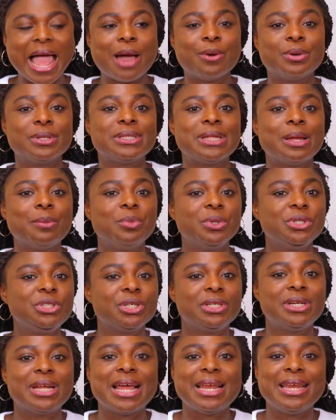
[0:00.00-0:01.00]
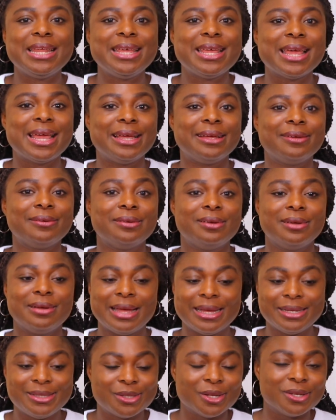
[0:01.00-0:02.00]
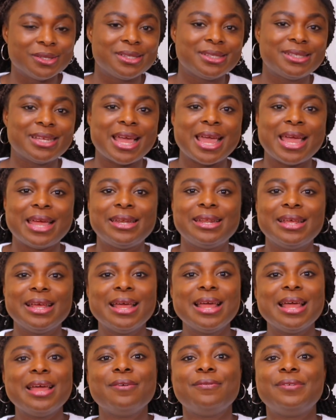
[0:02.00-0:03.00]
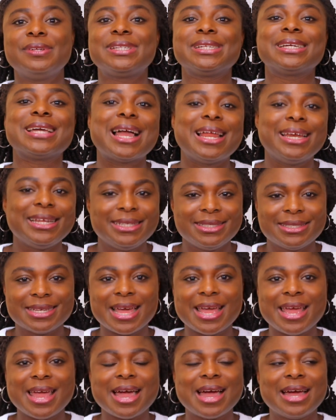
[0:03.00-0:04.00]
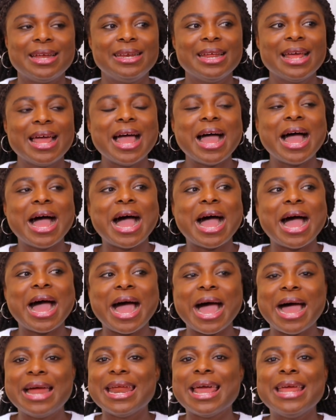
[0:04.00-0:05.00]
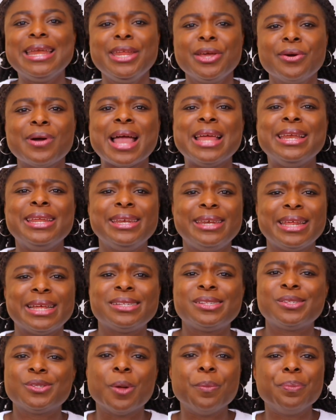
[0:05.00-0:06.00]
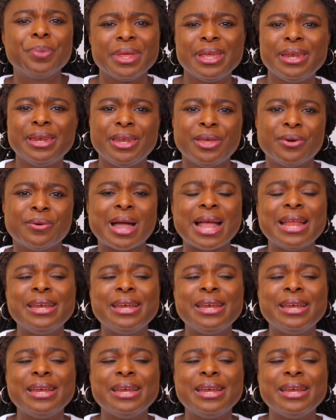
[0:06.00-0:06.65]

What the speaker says: I was emotionally exhausted, physically tired, and I knew I needed something new.